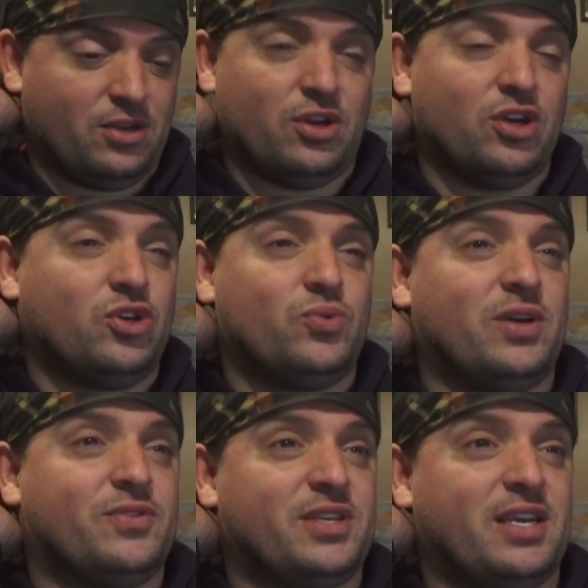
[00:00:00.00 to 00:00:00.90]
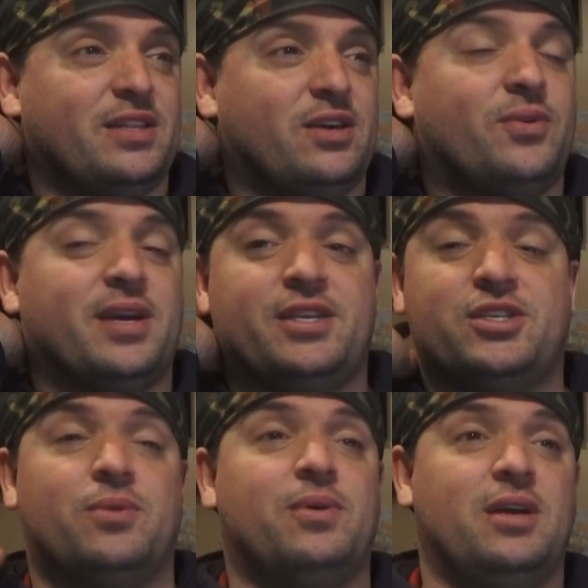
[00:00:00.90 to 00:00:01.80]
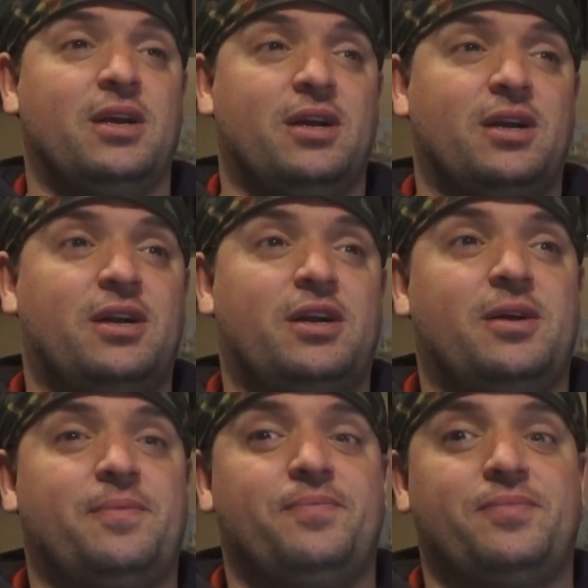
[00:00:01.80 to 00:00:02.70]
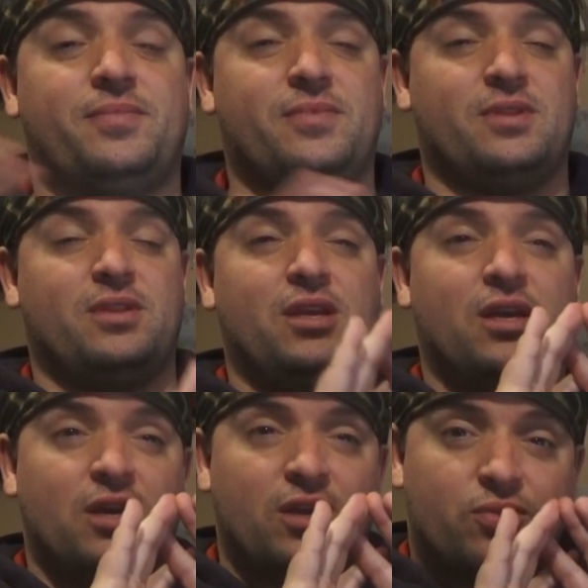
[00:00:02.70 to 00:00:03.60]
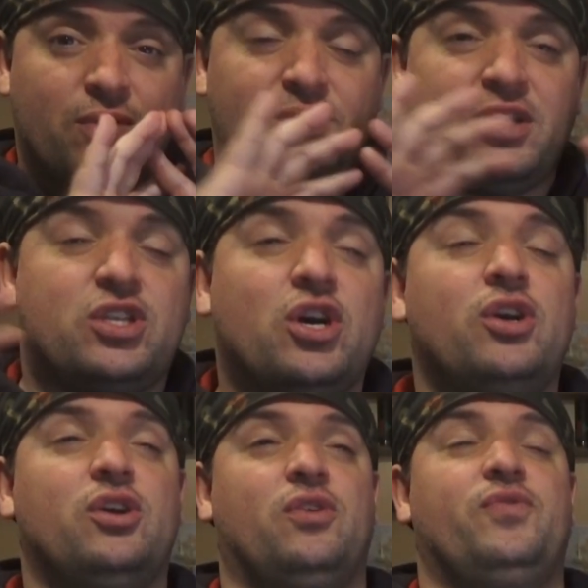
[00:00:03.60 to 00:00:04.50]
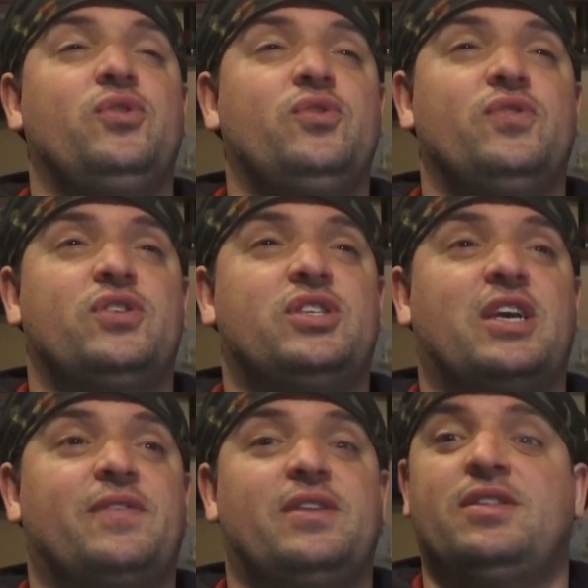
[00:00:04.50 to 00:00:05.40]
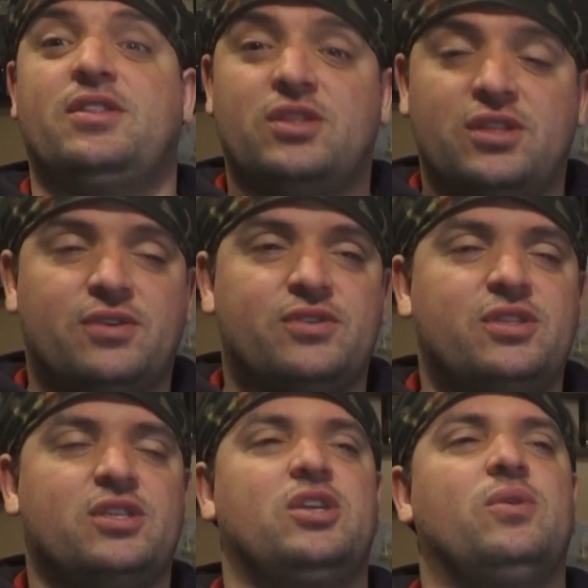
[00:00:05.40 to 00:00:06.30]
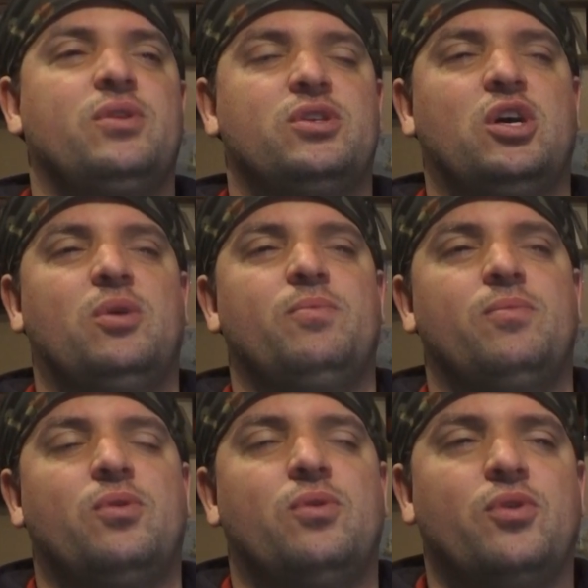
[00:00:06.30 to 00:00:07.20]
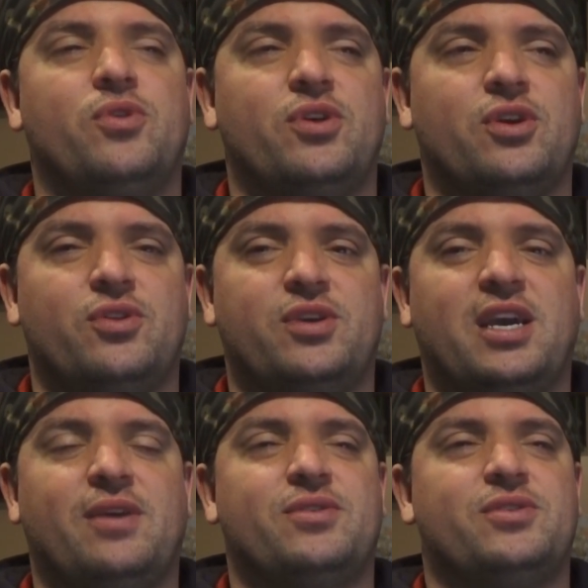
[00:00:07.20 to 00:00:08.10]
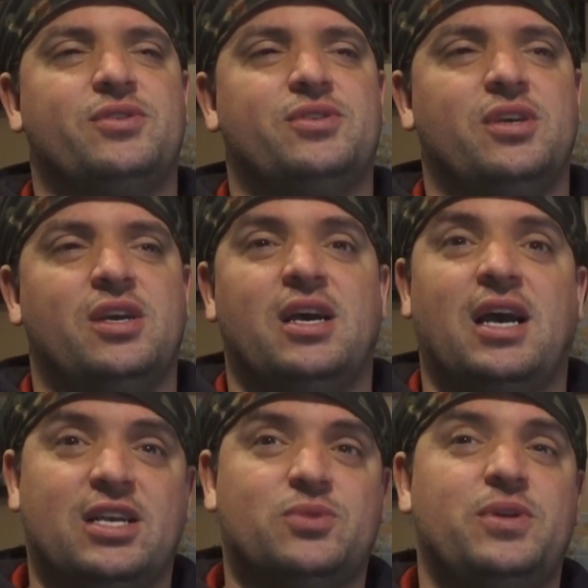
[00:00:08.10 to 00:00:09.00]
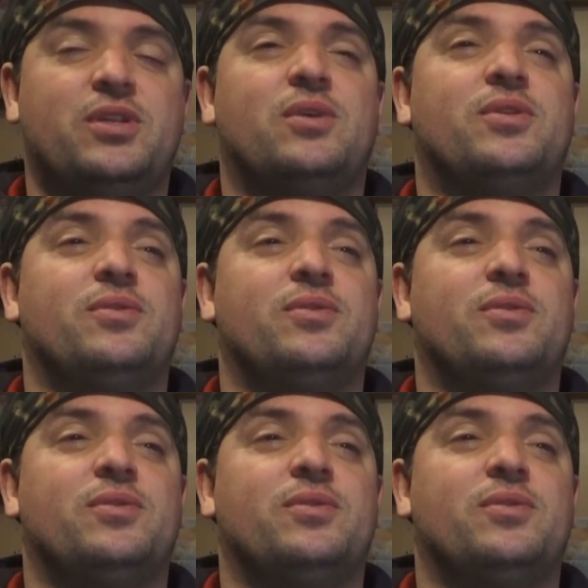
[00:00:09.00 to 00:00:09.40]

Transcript: good way of saying that. Okay, so um, throughout the entire of Universe 7, there's no more other characters, as we know.